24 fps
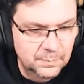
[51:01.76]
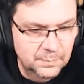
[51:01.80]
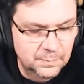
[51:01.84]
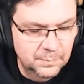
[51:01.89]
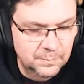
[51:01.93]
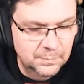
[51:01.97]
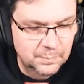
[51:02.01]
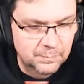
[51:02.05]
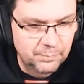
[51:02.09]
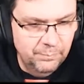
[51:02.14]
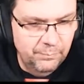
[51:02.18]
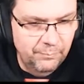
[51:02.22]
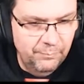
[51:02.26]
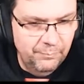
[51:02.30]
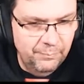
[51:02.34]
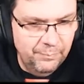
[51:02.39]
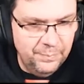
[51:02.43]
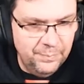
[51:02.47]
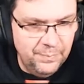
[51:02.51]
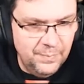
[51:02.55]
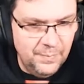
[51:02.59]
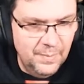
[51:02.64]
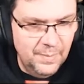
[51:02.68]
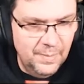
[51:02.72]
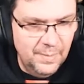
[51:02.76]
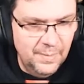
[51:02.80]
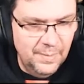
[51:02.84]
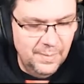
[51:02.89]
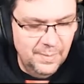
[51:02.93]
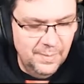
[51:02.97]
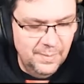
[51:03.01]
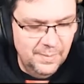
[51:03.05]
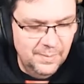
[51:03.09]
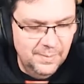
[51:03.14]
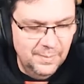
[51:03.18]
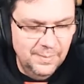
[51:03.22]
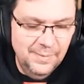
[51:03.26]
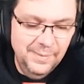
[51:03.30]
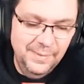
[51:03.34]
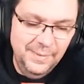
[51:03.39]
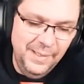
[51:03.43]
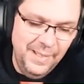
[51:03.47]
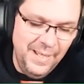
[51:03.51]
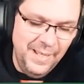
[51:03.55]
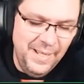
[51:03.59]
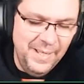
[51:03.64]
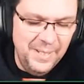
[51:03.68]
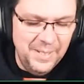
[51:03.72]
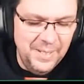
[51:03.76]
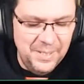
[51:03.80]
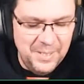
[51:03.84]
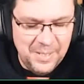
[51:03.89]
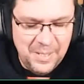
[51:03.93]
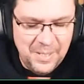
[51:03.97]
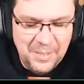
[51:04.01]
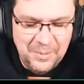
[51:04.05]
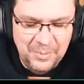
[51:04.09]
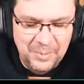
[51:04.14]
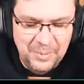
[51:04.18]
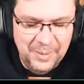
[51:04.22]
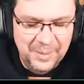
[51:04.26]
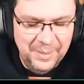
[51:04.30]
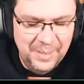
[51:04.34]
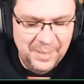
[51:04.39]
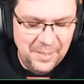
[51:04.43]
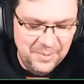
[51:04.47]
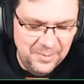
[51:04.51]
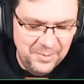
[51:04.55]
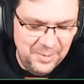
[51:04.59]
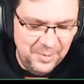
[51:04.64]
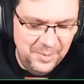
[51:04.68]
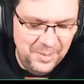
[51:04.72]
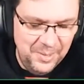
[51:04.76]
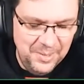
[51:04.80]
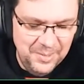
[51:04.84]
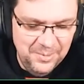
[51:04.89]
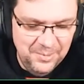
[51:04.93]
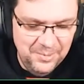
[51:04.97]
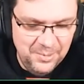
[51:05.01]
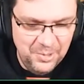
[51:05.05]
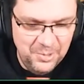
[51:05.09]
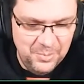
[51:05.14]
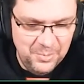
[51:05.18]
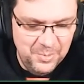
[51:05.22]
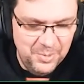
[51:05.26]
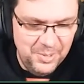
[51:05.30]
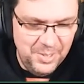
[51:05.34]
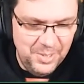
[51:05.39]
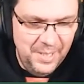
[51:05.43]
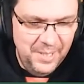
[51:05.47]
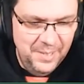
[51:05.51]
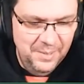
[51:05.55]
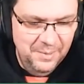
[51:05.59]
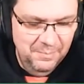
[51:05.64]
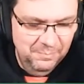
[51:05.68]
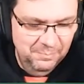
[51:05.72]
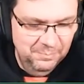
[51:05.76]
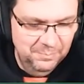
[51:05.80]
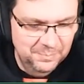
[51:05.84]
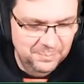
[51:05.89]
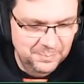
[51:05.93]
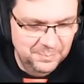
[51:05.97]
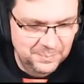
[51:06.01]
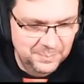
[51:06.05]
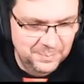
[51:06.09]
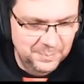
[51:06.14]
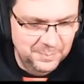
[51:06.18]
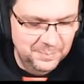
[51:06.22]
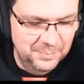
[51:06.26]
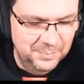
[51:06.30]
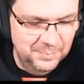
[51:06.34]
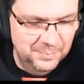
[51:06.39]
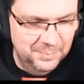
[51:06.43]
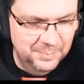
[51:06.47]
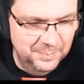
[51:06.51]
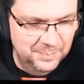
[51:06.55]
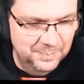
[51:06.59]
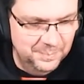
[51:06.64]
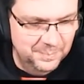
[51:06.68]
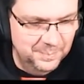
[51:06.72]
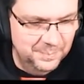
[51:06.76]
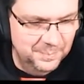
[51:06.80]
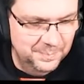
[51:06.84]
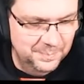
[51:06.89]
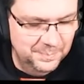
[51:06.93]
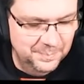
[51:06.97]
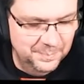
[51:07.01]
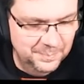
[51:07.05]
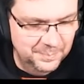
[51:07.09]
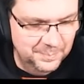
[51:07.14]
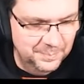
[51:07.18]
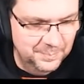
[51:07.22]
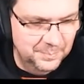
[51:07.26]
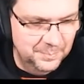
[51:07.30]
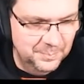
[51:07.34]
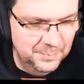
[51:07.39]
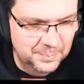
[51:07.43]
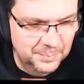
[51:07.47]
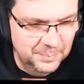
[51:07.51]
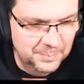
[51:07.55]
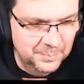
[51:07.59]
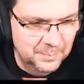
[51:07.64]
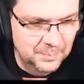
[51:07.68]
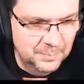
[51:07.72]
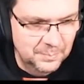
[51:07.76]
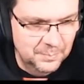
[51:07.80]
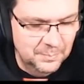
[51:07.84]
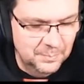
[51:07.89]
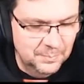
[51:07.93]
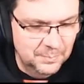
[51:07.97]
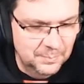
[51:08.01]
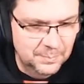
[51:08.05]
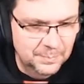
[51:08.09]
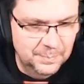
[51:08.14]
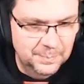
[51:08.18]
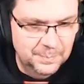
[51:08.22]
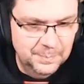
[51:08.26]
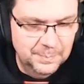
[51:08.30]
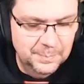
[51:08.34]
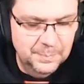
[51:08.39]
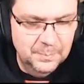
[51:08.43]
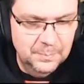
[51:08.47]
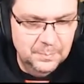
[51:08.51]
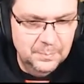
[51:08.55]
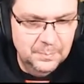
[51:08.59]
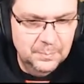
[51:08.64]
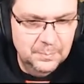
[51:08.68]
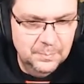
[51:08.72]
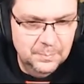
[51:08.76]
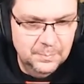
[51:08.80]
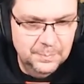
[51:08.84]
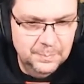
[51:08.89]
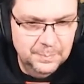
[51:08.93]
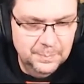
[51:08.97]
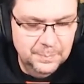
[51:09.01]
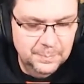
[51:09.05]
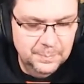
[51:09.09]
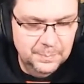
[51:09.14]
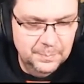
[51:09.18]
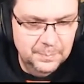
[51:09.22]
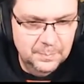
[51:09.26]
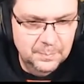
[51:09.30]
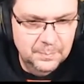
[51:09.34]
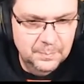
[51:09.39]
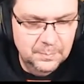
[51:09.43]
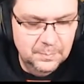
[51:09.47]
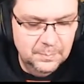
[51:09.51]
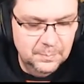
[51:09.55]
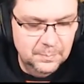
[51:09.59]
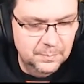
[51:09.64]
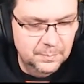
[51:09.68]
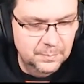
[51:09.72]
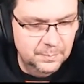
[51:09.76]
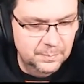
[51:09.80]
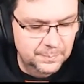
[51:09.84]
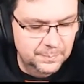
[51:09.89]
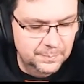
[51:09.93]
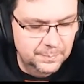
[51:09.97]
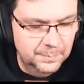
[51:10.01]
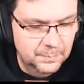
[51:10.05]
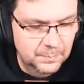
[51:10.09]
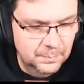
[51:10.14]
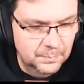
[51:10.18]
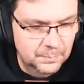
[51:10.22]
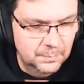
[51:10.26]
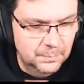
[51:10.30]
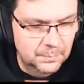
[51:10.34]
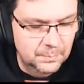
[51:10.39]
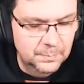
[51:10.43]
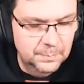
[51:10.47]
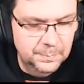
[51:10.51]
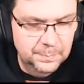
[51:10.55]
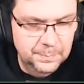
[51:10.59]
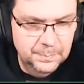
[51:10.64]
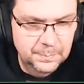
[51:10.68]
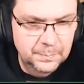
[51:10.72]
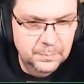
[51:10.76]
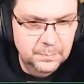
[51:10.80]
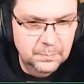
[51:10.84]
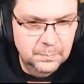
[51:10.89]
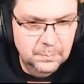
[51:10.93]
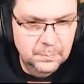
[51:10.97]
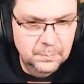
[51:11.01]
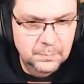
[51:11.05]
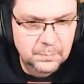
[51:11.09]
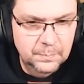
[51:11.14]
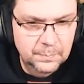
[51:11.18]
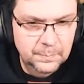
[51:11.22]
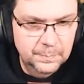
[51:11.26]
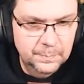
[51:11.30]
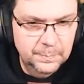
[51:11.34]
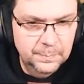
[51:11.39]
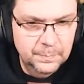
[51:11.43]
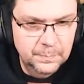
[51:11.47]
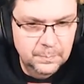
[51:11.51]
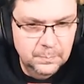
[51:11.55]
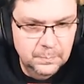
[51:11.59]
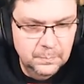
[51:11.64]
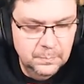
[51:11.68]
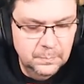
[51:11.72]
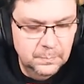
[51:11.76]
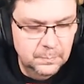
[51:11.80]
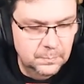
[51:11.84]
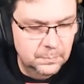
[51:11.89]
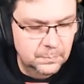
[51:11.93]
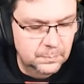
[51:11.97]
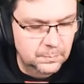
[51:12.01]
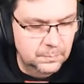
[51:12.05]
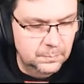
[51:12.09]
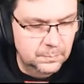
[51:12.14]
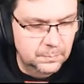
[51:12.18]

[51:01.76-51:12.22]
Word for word: Christmas Day, yeah, um, luckily it was all okay. Christmas Day. Mm-hmm. It was all okay. She had some antibiotics, um, and she was all right. But